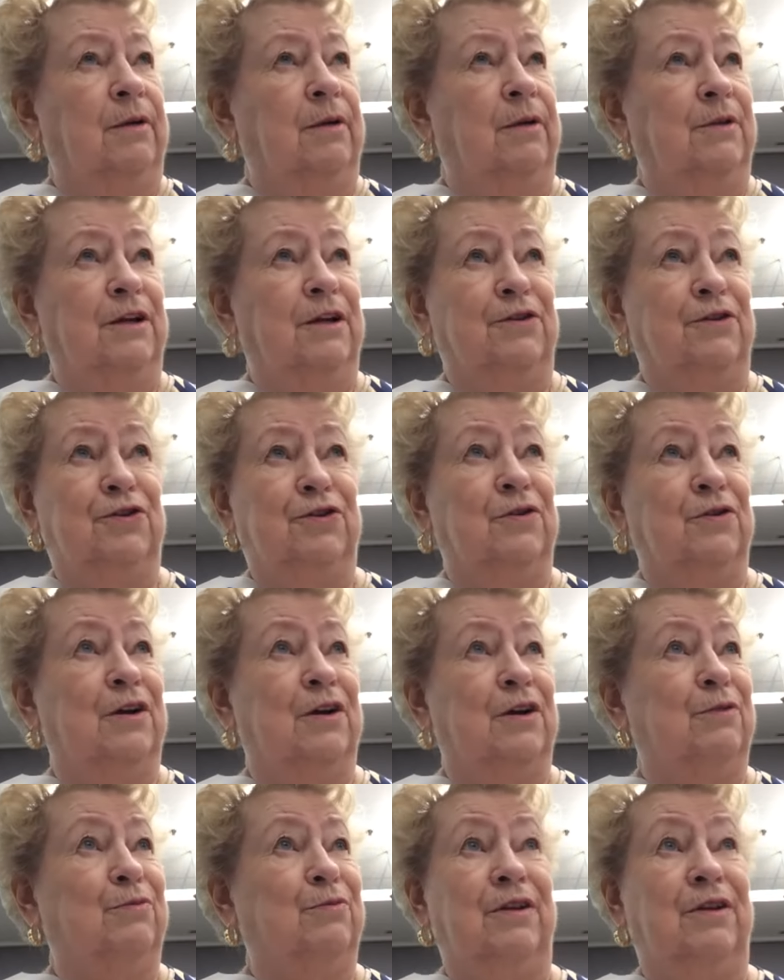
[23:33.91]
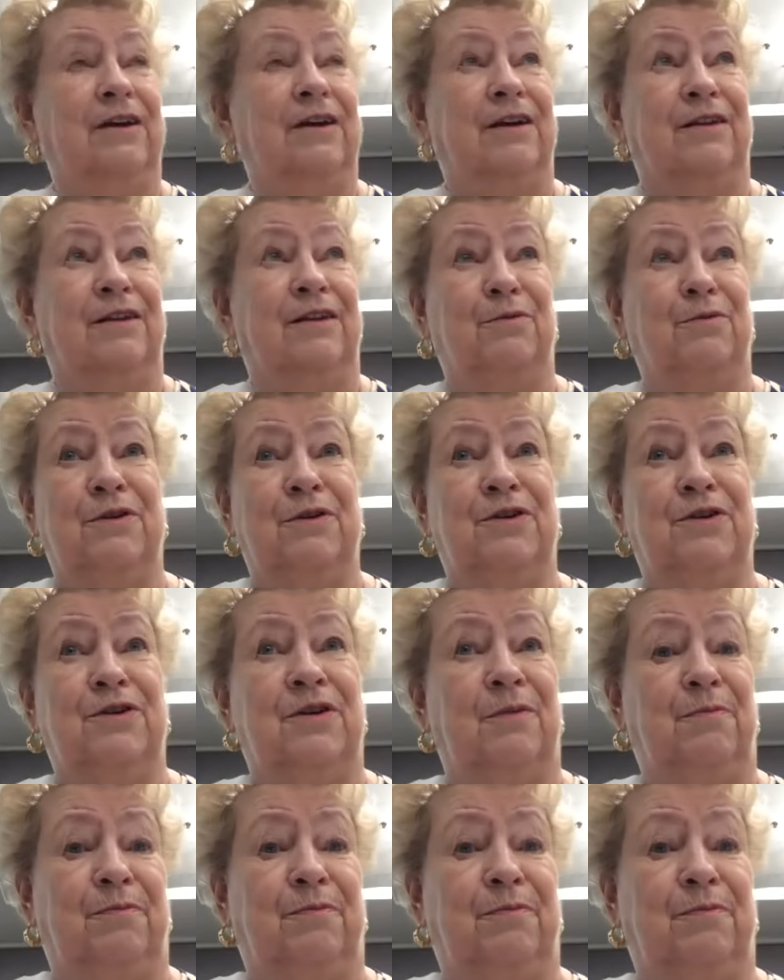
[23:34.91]
I'm not sure how where they got the word
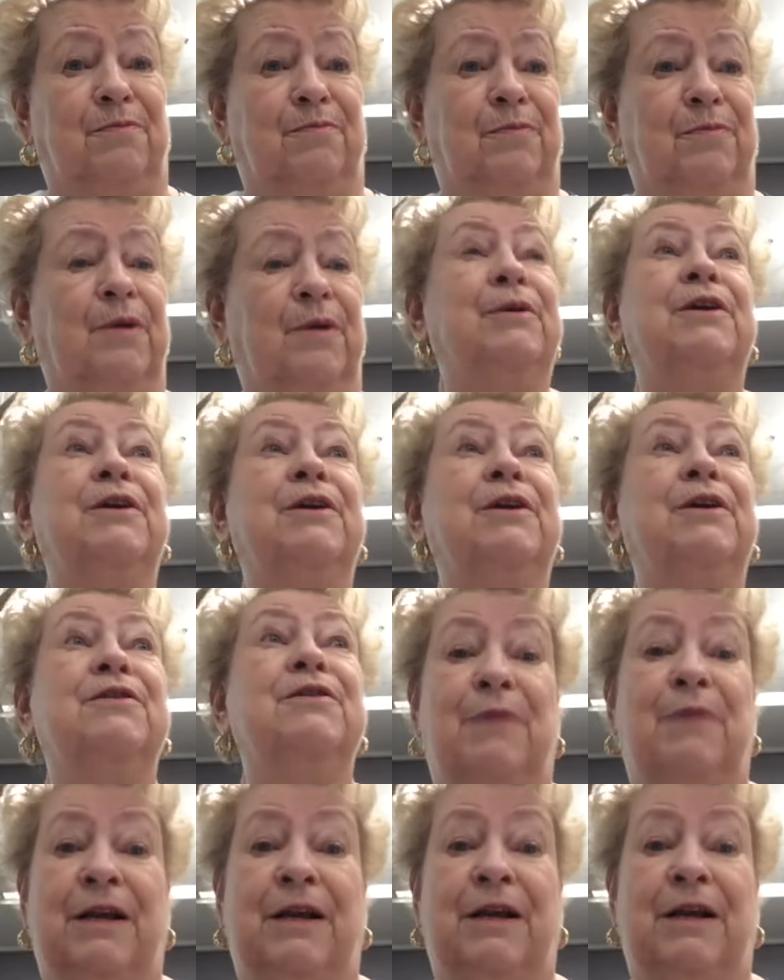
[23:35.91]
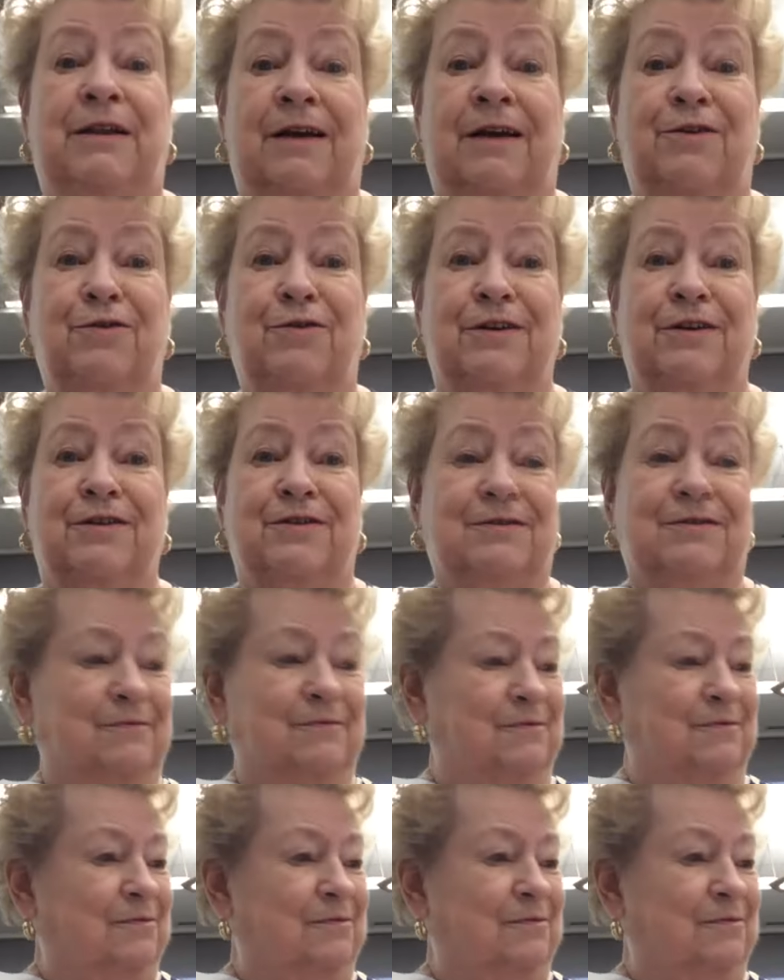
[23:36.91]
zip probably because it made that noise.